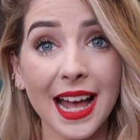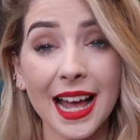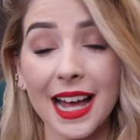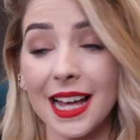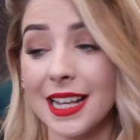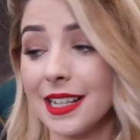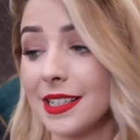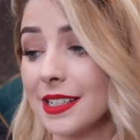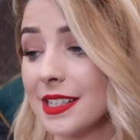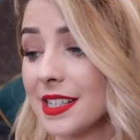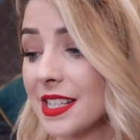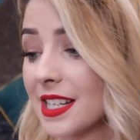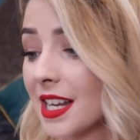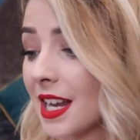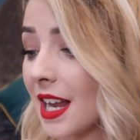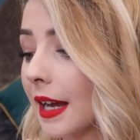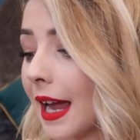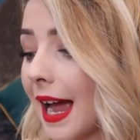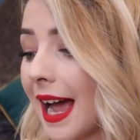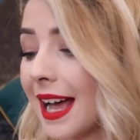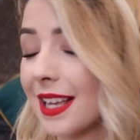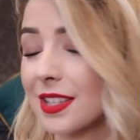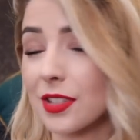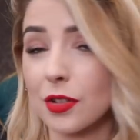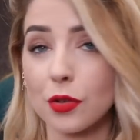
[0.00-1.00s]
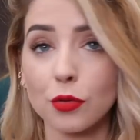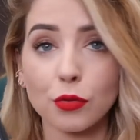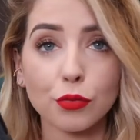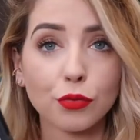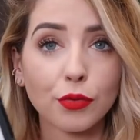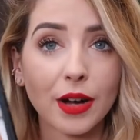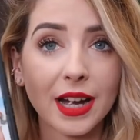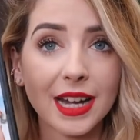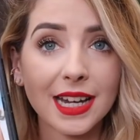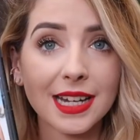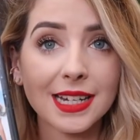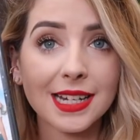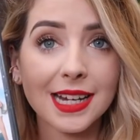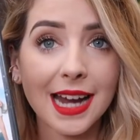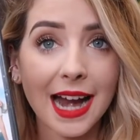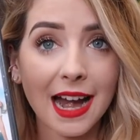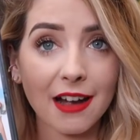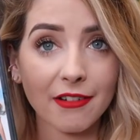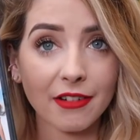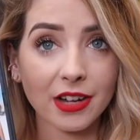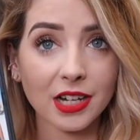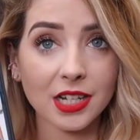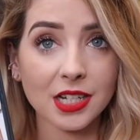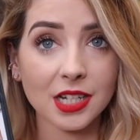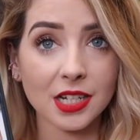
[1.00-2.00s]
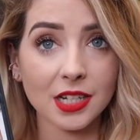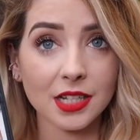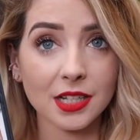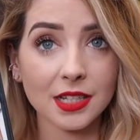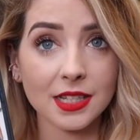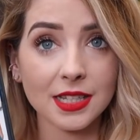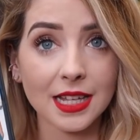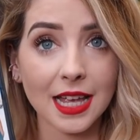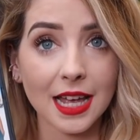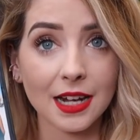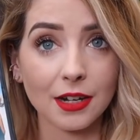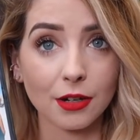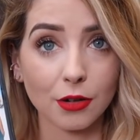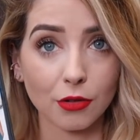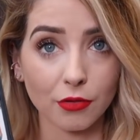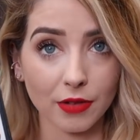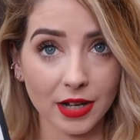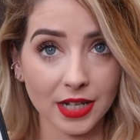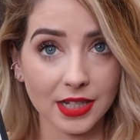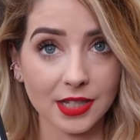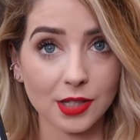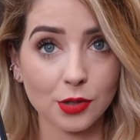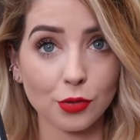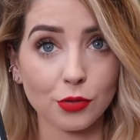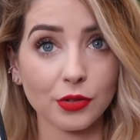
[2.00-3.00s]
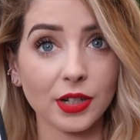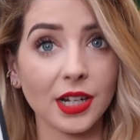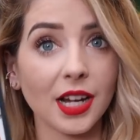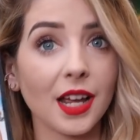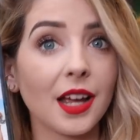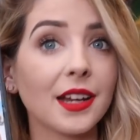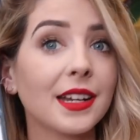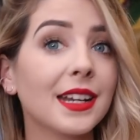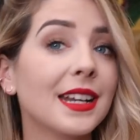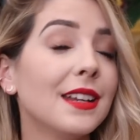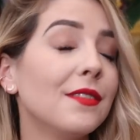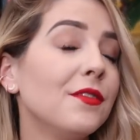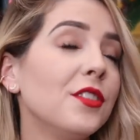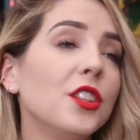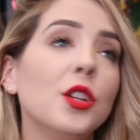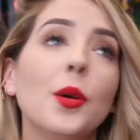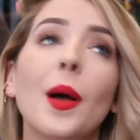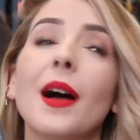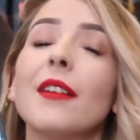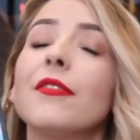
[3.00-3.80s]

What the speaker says: And it has great characters and a great storyline. And if you